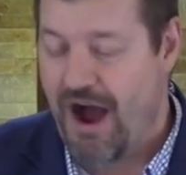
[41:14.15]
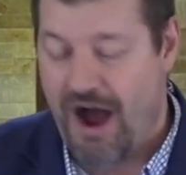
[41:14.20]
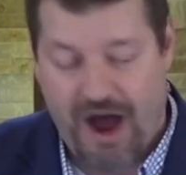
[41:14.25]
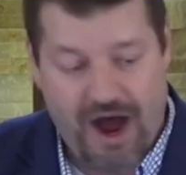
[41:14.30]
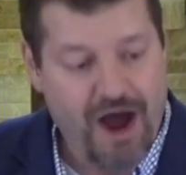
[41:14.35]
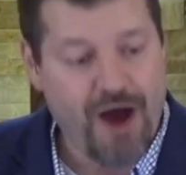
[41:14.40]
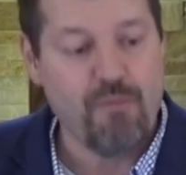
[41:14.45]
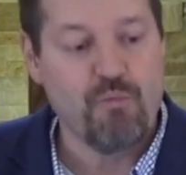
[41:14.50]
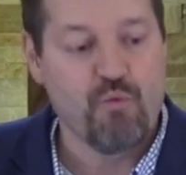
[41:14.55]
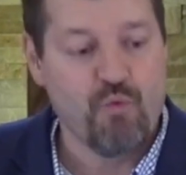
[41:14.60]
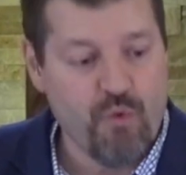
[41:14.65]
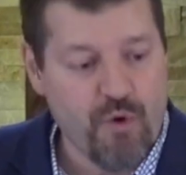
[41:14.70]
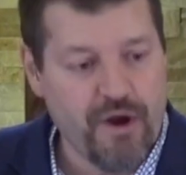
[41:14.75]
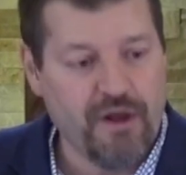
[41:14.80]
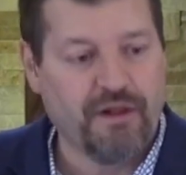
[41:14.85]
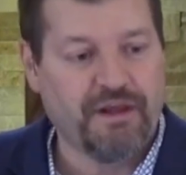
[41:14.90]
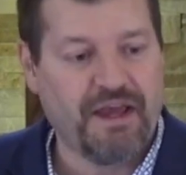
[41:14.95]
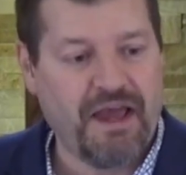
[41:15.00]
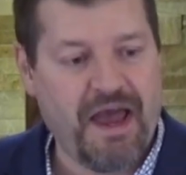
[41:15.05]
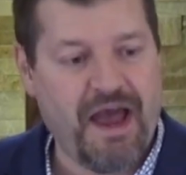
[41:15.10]
I'm
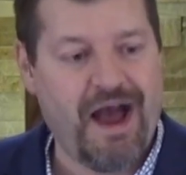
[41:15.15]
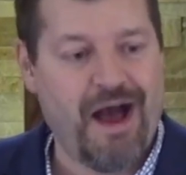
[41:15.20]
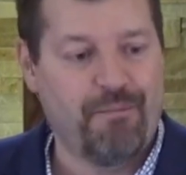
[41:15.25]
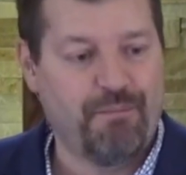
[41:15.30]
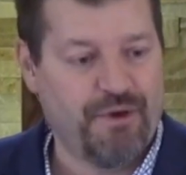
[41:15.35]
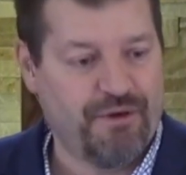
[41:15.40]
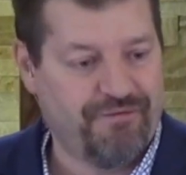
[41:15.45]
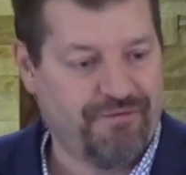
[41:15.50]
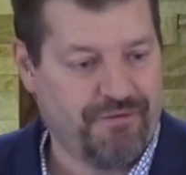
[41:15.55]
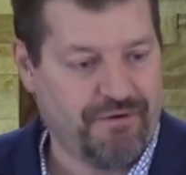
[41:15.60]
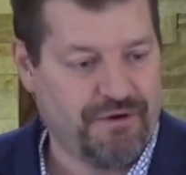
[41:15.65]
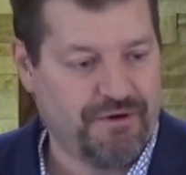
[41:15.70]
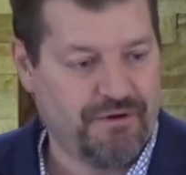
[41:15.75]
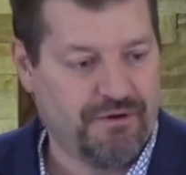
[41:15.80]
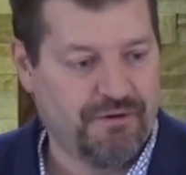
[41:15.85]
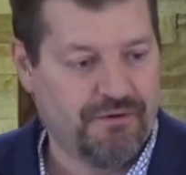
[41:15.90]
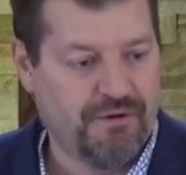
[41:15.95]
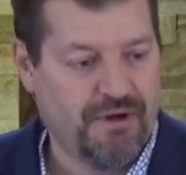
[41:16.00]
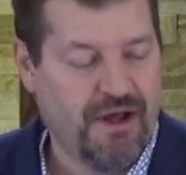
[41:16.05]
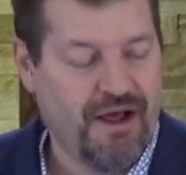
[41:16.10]
really happy for
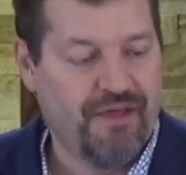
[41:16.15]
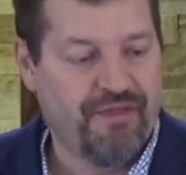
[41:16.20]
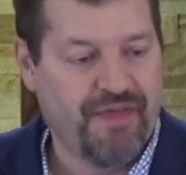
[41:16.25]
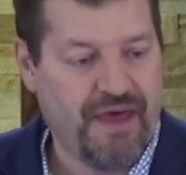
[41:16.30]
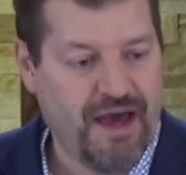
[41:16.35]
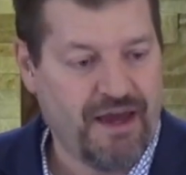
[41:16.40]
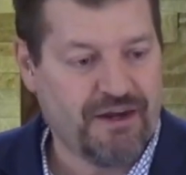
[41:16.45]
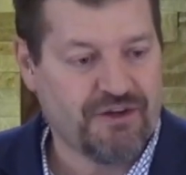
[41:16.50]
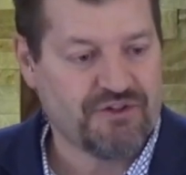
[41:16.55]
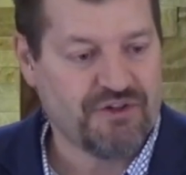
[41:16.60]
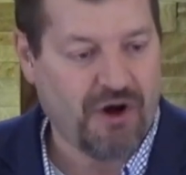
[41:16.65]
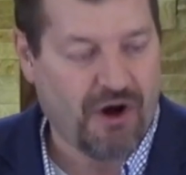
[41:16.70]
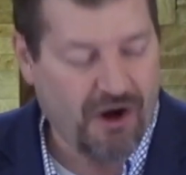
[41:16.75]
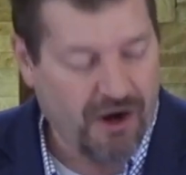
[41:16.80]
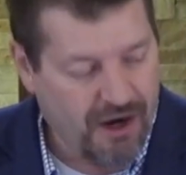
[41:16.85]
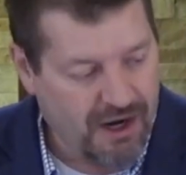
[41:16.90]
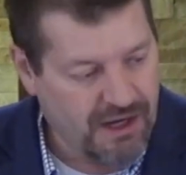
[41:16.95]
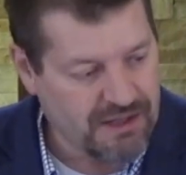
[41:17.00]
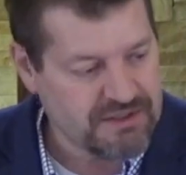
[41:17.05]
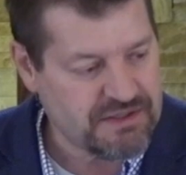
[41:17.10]
you. That is
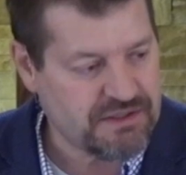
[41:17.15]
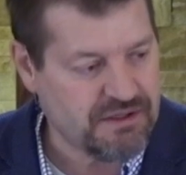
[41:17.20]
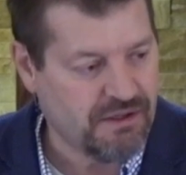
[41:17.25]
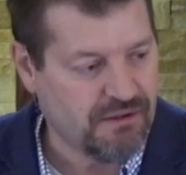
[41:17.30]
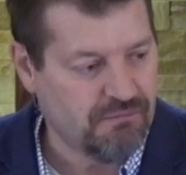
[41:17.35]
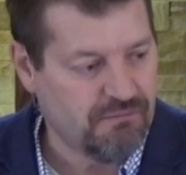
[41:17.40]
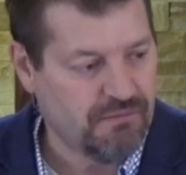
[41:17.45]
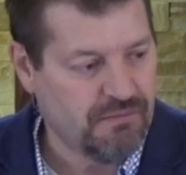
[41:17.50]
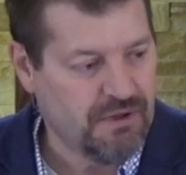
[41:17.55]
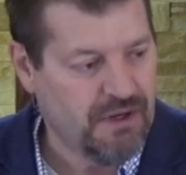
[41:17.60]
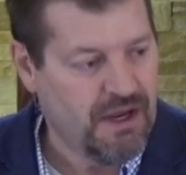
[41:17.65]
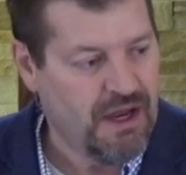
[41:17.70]
awesome.